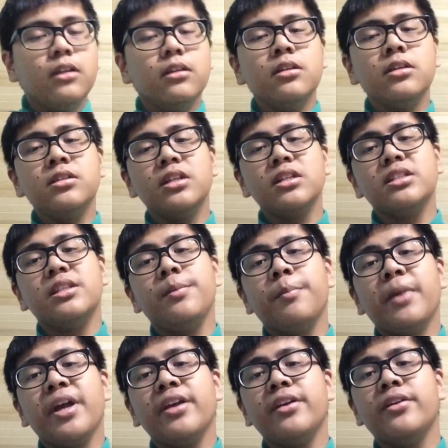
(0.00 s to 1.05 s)
this is just the
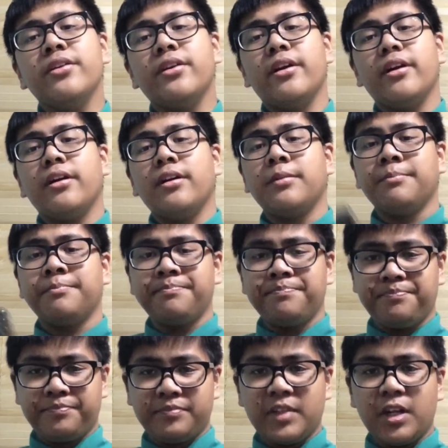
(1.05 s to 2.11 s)
minor um,
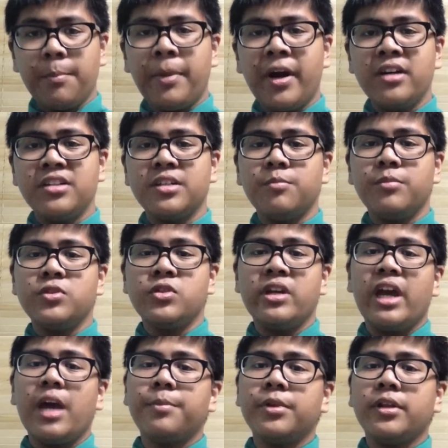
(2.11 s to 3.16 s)
comparison between
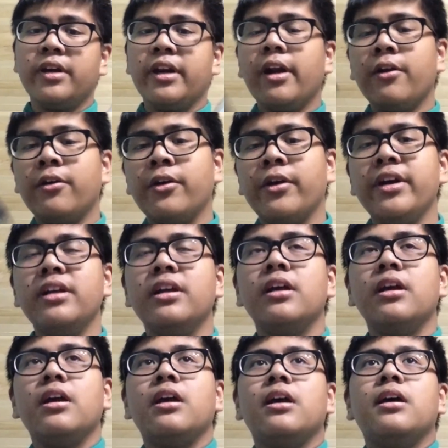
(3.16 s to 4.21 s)
Apple and Android.
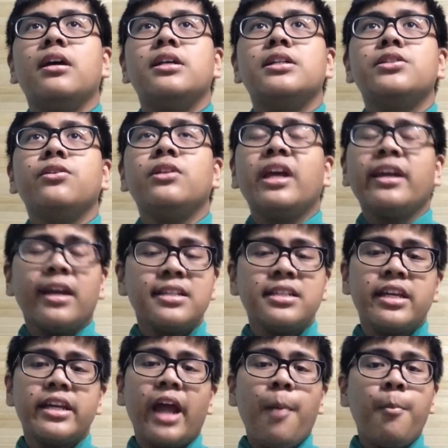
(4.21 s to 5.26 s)
So like I
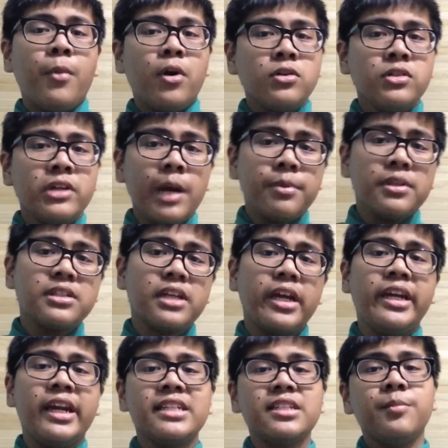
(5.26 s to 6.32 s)
said, I'm more Apple
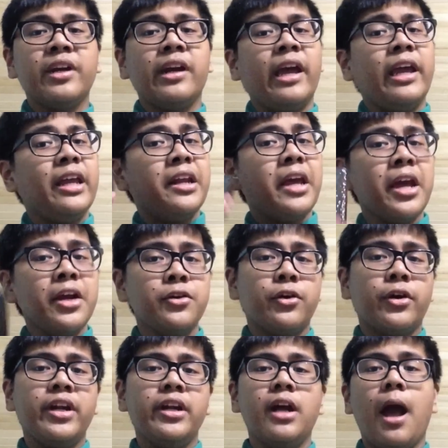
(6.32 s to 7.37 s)
side doesn't mean I hate
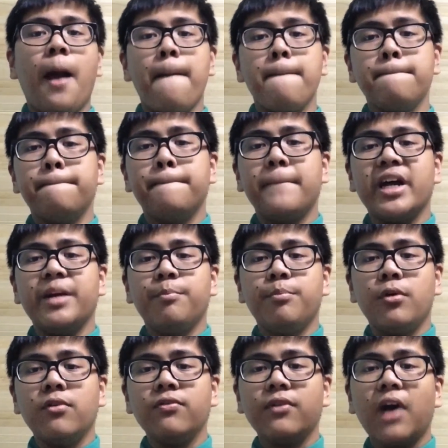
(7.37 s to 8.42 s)
Android, but
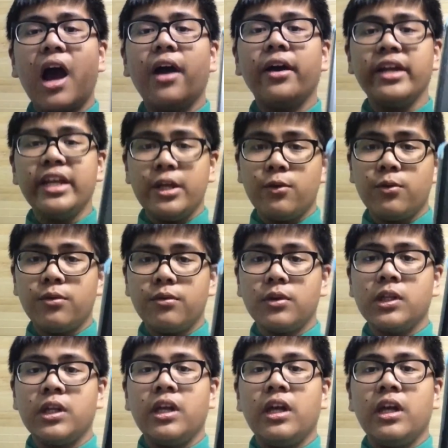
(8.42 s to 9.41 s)
both are equal